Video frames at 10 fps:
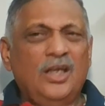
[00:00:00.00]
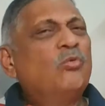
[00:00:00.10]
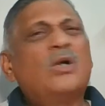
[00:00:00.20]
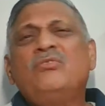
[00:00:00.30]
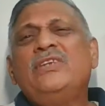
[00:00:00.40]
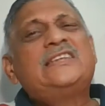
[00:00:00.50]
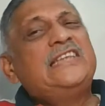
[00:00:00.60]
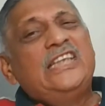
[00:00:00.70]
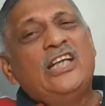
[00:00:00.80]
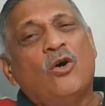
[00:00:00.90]
What we
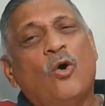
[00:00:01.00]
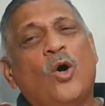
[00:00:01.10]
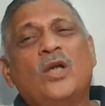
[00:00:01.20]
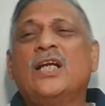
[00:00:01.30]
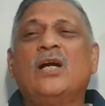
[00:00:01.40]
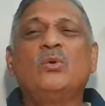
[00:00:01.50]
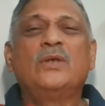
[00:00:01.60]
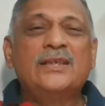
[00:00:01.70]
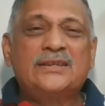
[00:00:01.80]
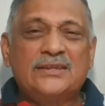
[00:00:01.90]
see all around
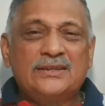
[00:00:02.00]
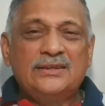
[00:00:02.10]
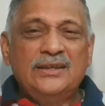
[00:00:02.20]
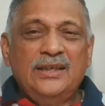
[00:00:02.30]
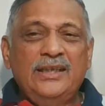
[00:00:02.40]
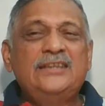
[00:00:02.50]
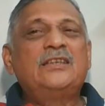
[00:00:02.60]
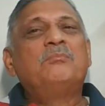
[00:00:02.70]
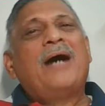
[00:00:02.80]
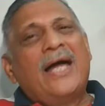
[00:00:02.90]
us is
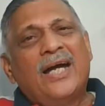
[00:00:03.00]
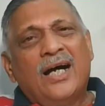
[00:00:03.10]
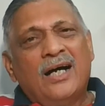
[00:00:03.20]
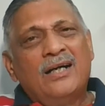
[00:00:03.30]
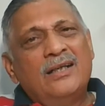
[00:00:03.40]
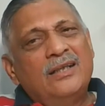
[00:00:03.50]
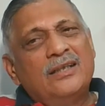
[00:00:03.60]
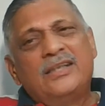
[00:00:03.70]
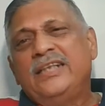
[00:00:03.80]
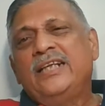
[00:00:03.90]
the Maya
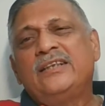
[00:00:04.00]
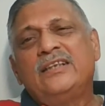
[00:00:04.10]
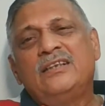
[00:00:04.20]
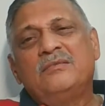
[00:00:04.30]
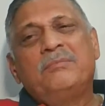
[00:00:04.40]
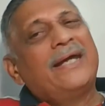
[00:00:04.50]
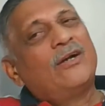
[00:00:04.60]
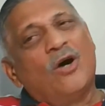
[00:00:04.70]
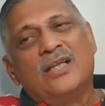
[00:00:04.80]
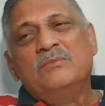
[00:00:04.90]
created by
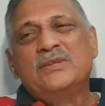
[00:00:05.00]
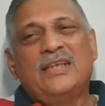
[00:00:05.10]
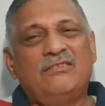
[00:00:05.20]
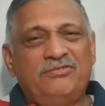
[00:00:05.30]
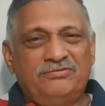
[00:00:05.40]
God Himself.